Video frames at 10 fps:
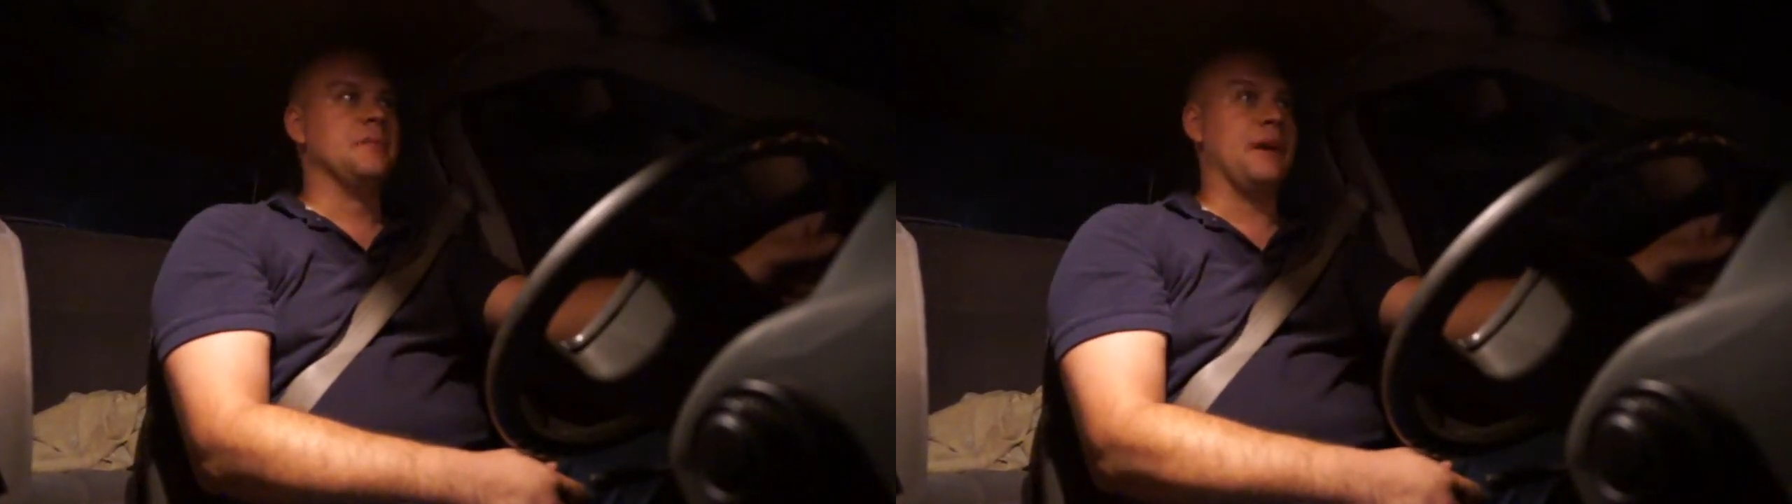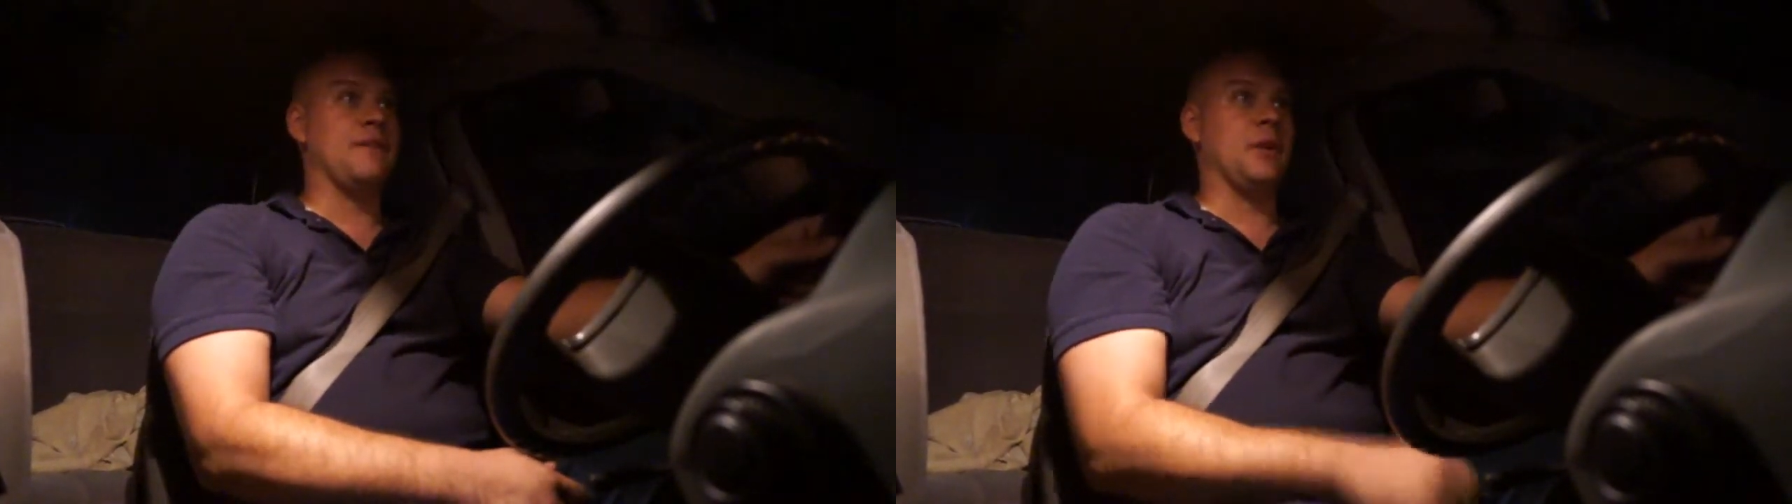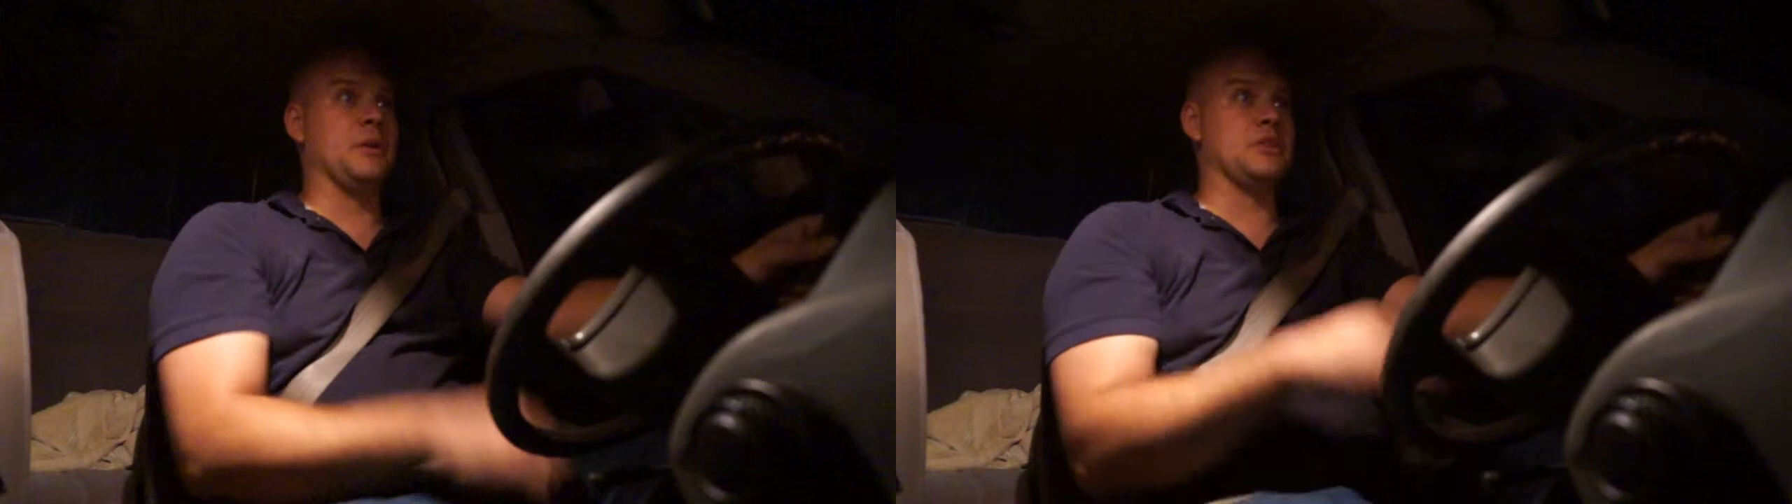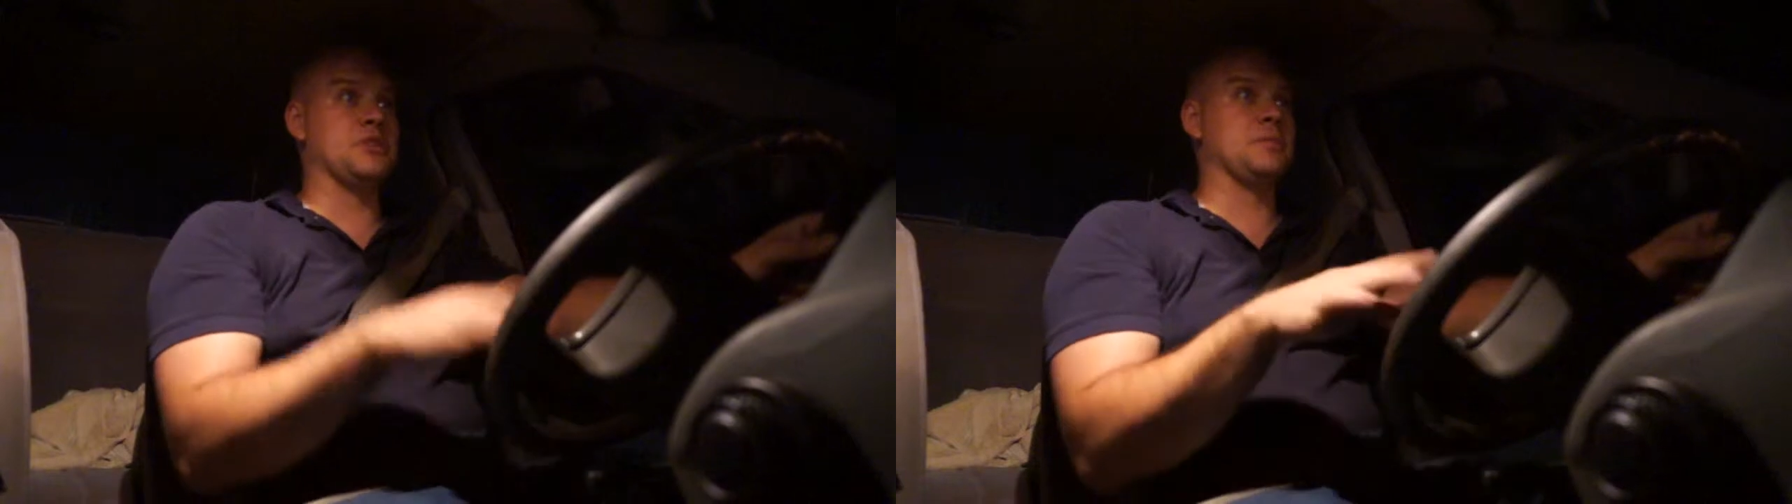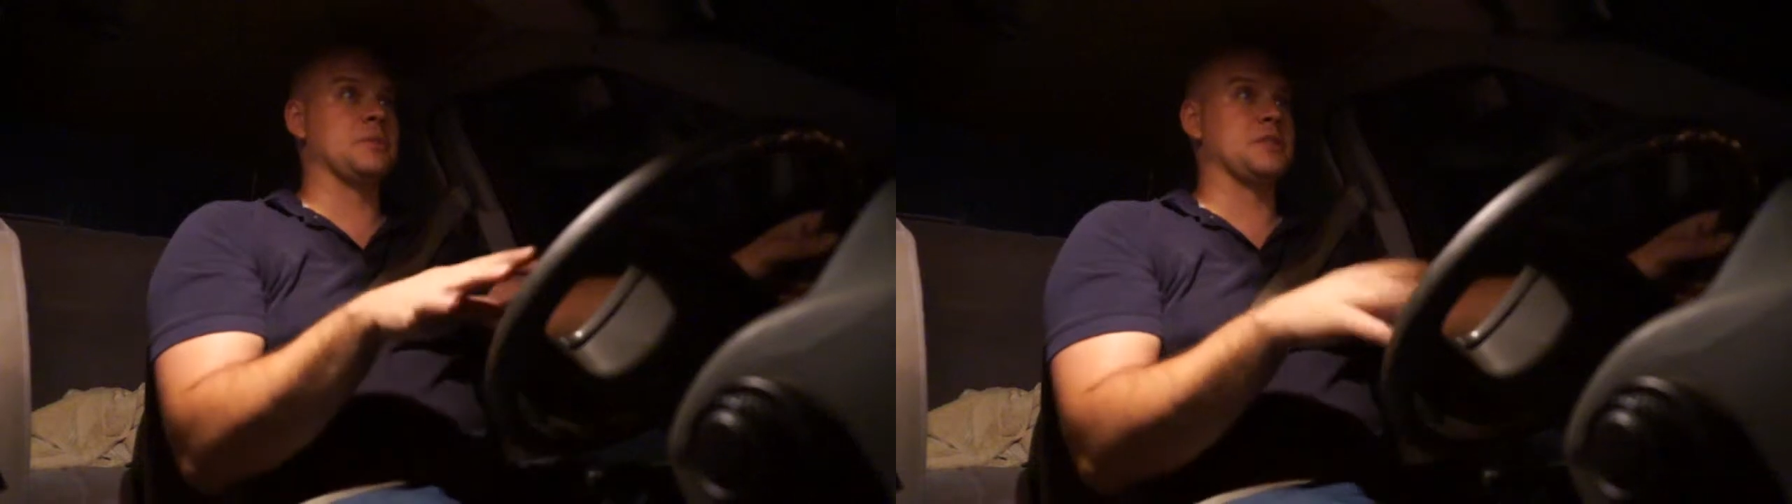my phone is
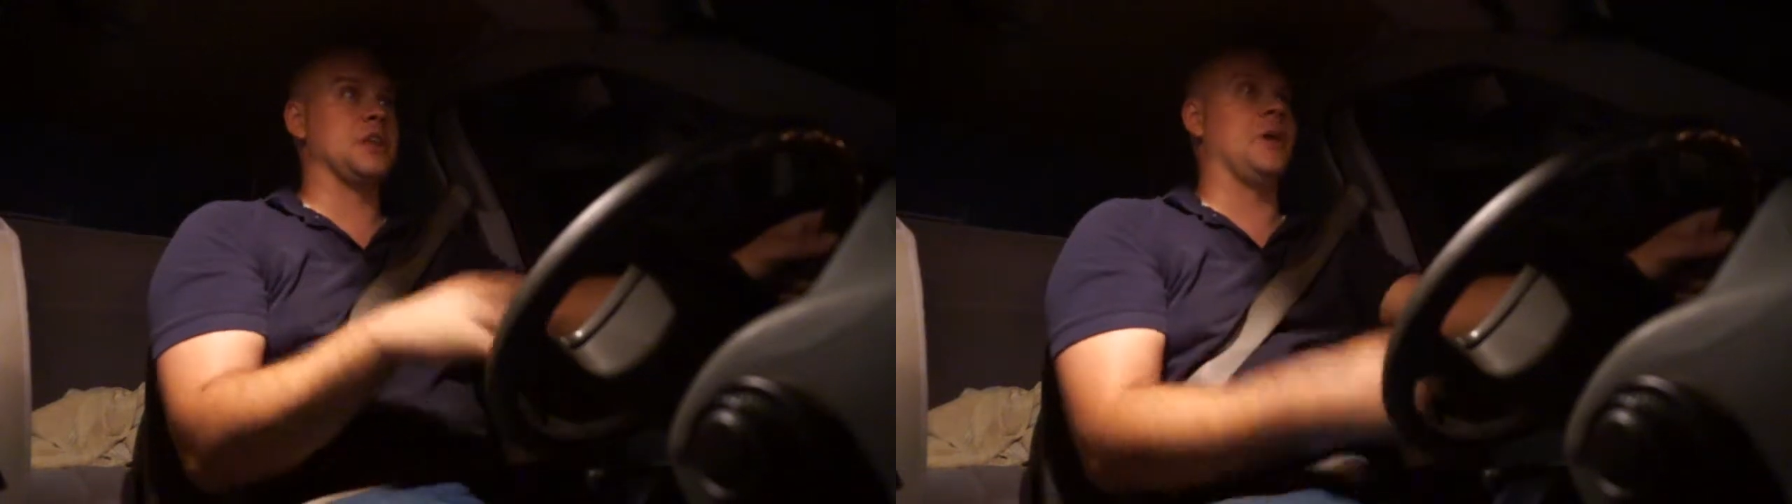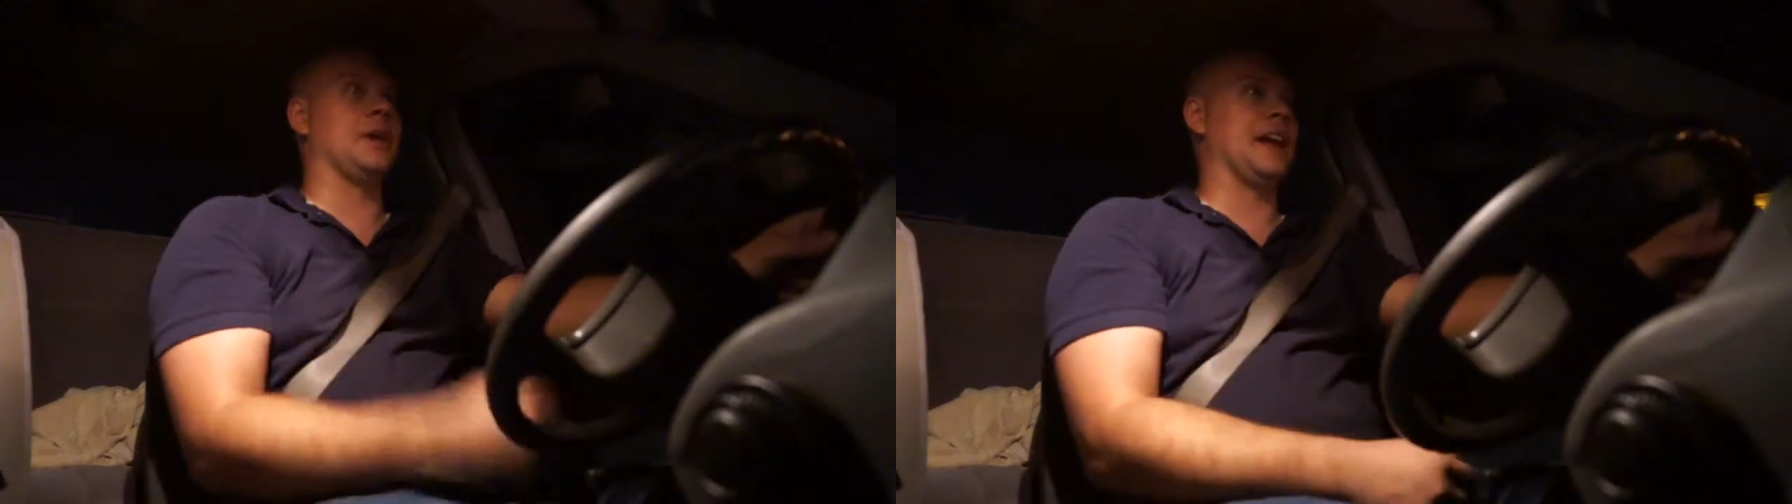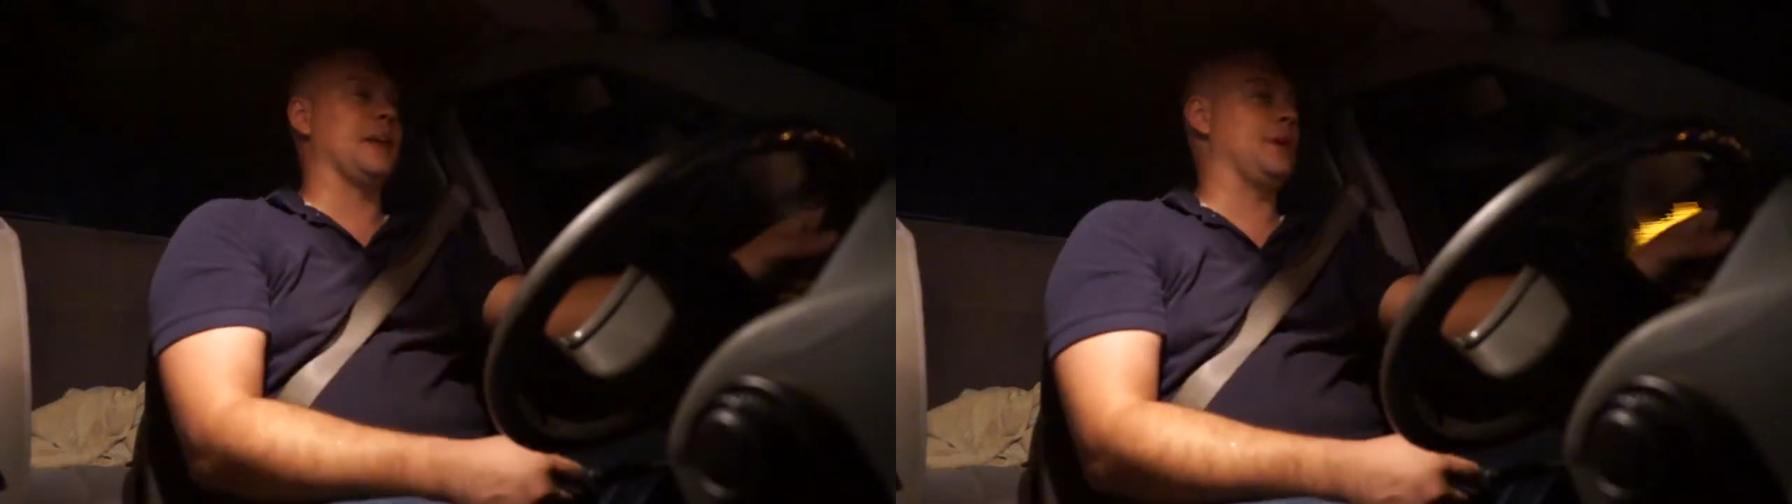super slow and I had